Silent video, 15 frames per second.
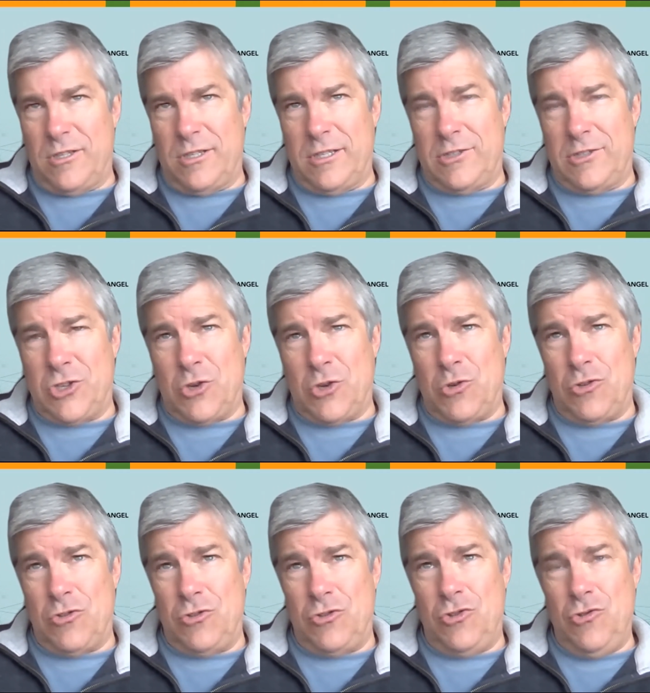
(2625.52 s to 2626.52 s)
So
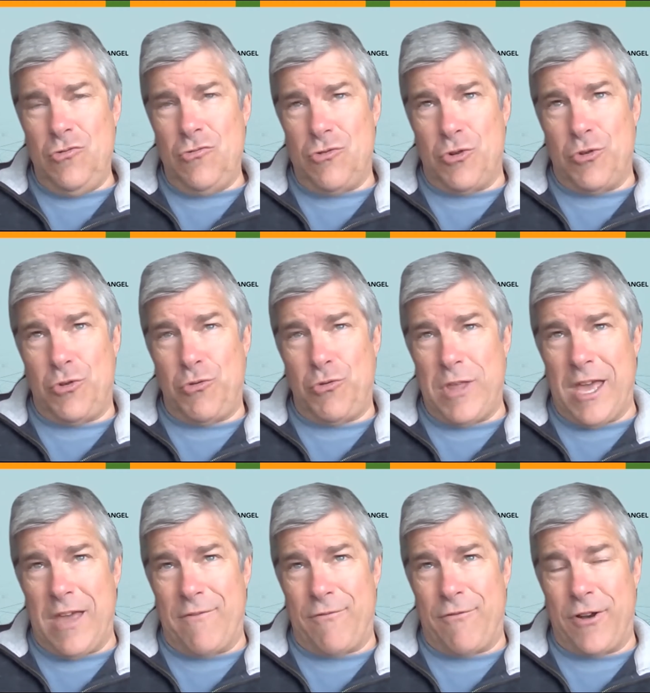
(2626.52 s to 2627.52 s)
you grew through
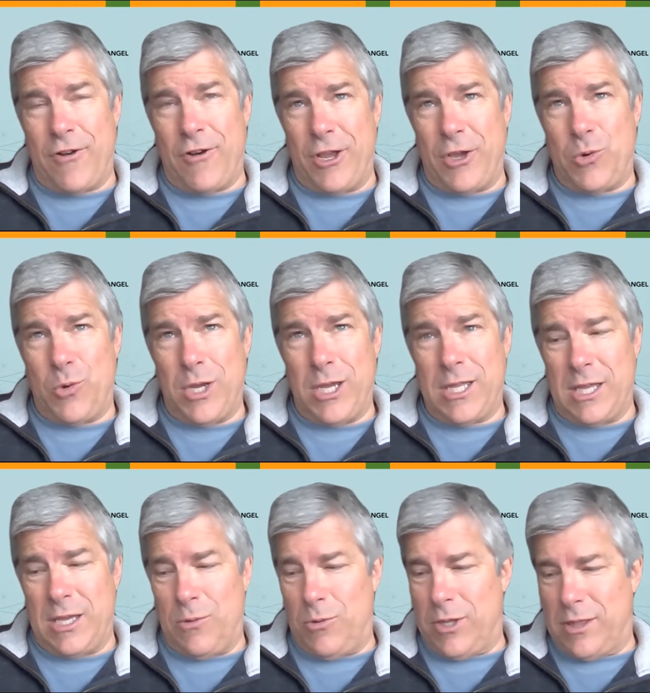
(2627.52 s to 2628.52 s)
that very
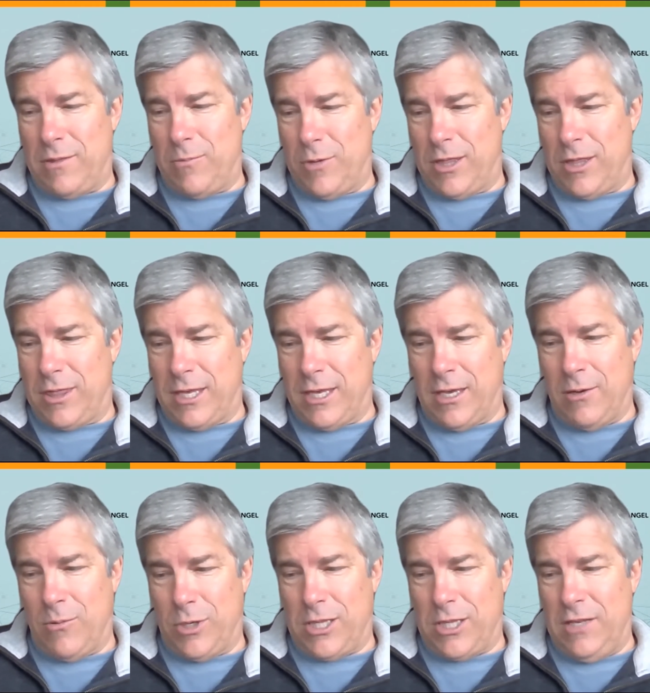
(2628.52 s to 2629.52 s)
quickly with
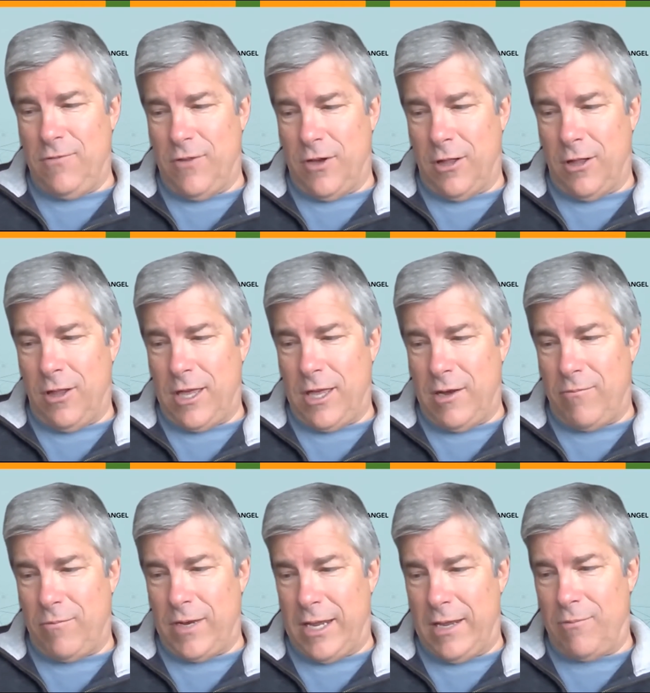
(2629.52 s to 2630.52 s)
Evol
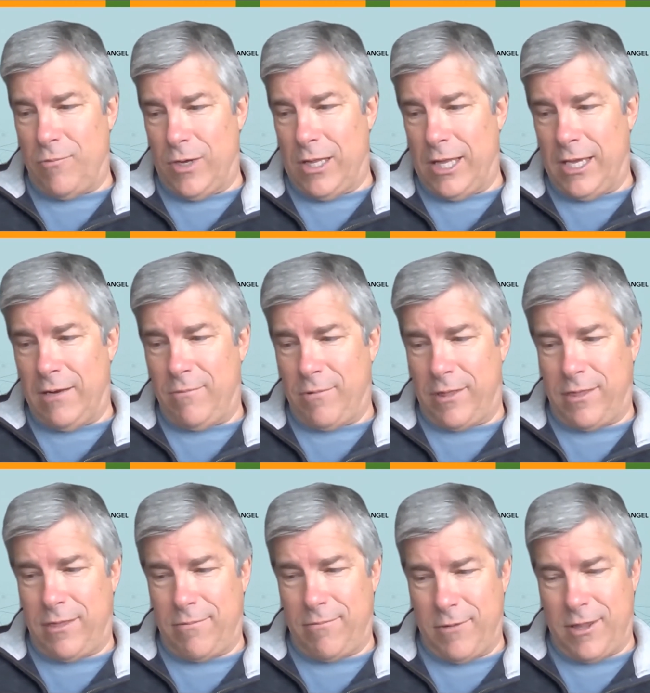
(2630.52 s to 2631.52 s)
and
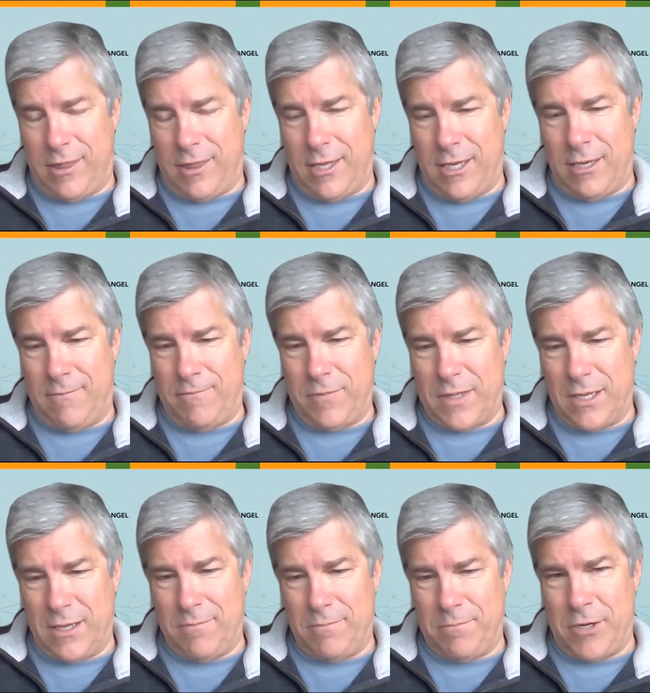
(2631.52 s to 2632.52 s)
with
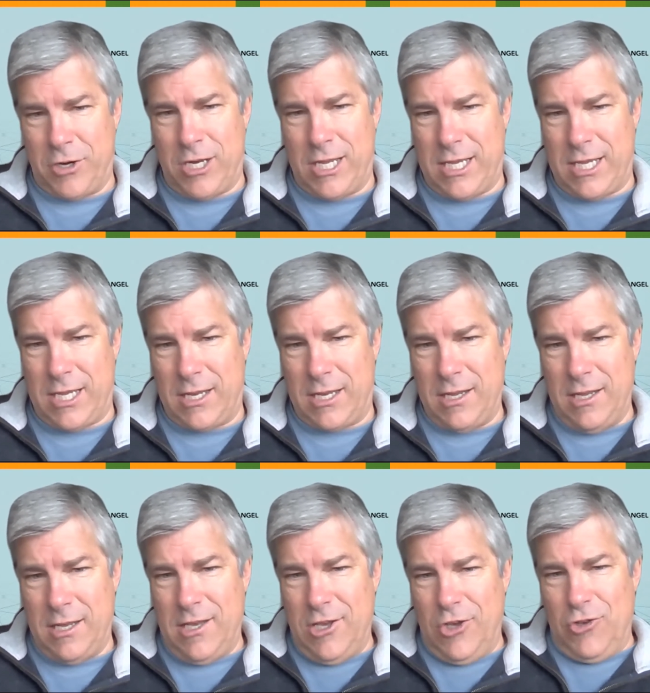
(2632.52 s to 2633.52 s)
Bare Naked.
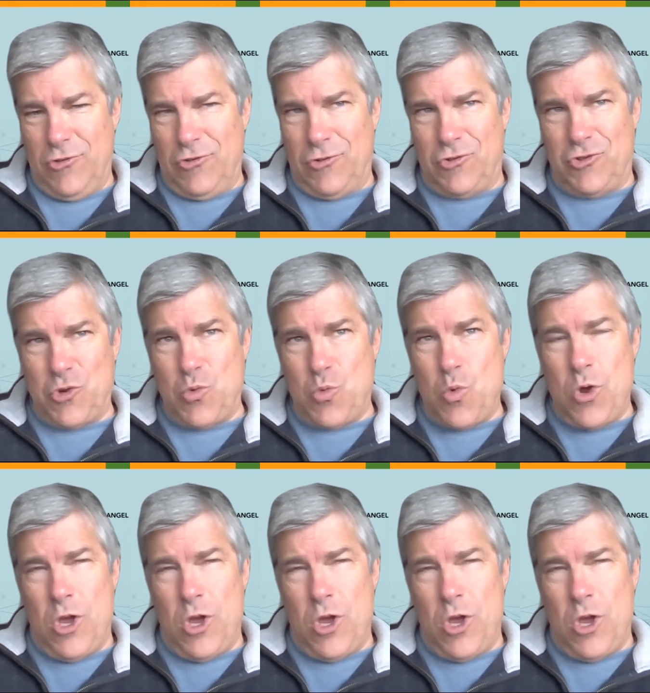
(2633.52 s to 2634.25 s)
So